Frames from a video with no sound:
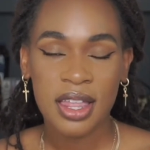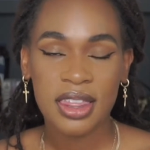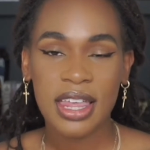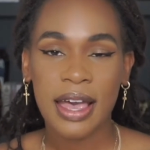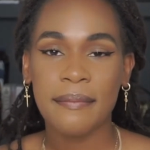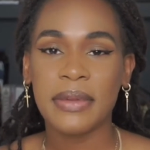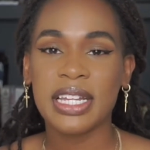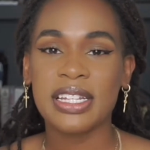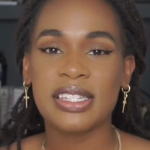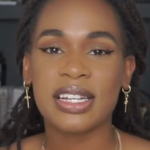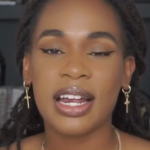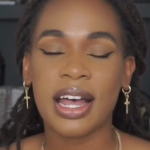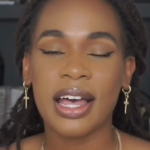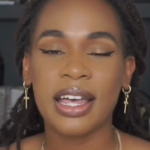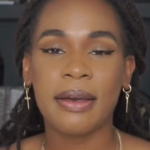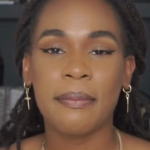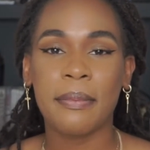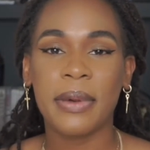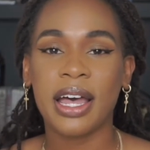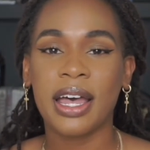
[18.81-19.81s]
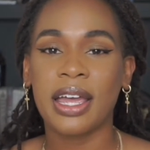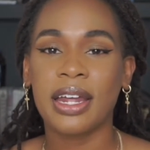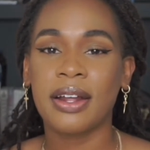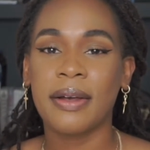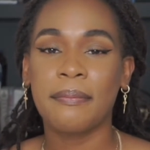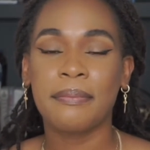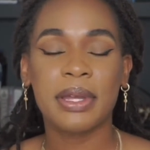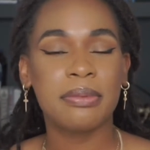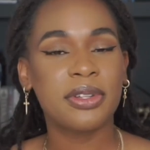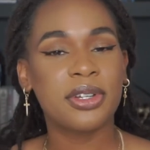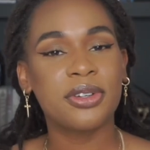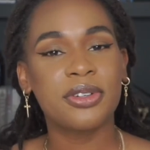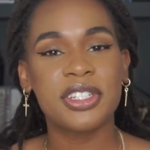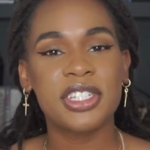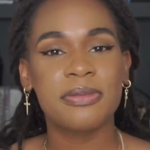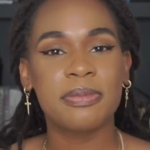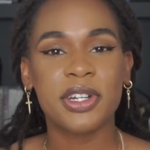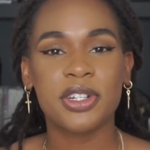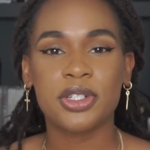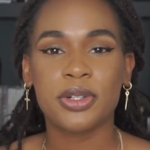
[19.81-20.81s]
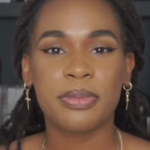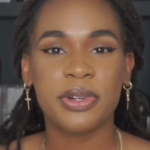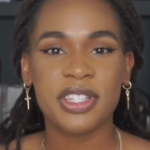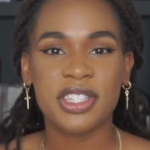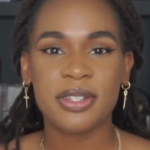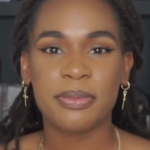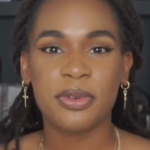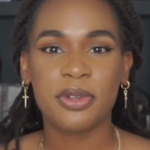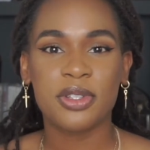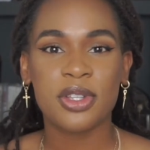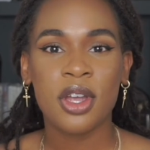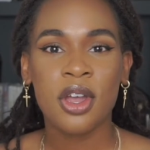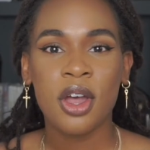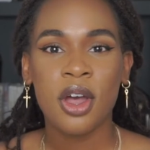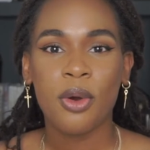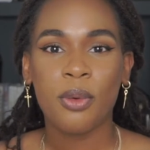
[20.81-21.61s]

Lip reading: That means that I combine biblical and spiritual principles